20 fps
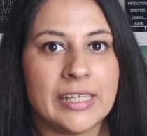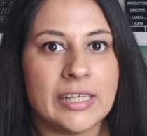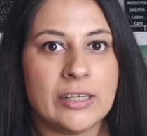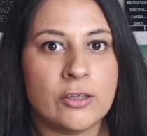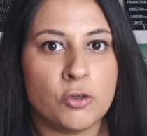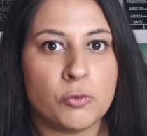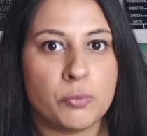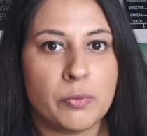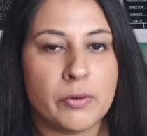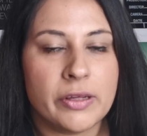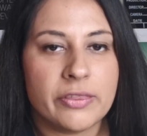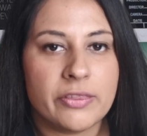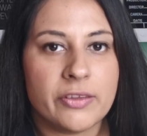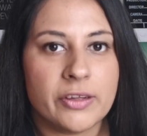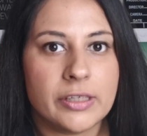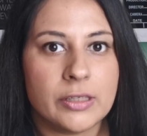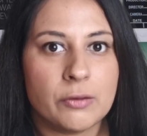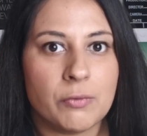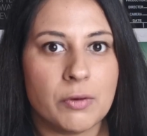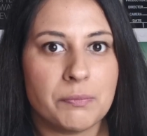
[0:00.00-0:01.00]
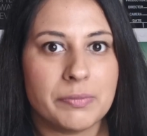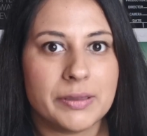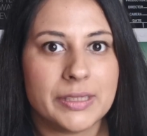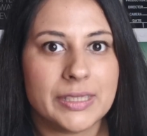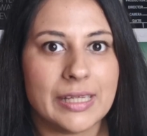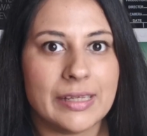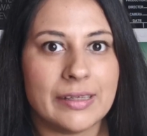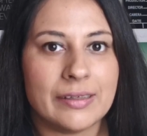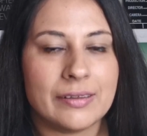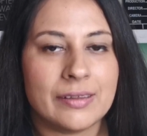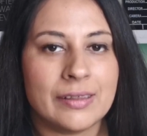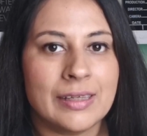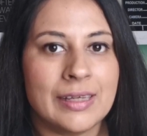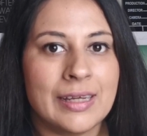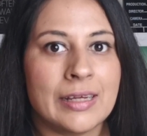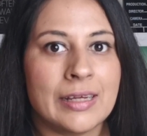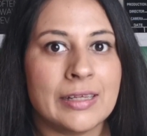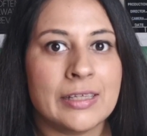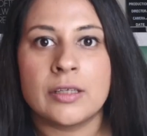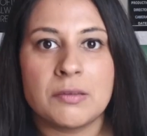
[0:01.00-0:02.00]
and 0.31%,
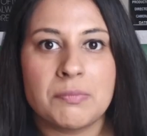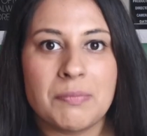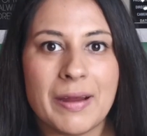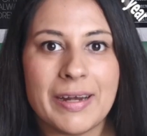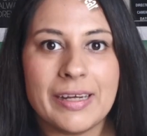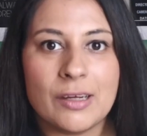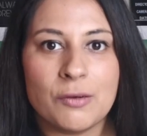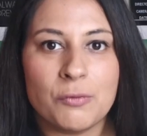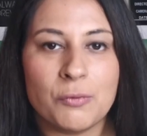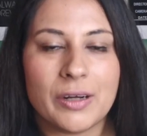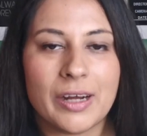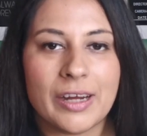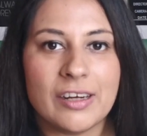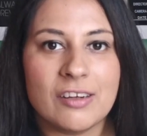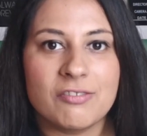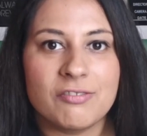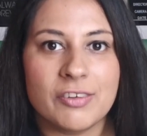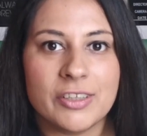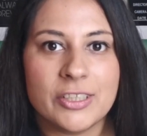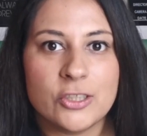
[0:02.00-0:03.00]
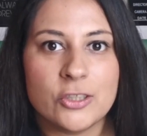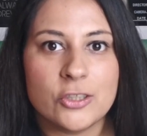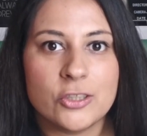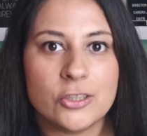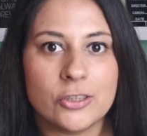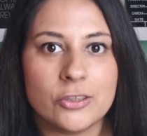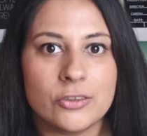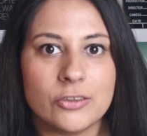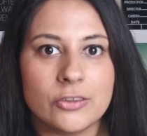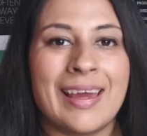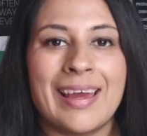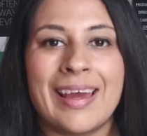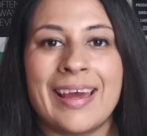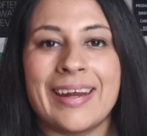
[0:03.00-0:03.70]
depending on what kind of fund you choose.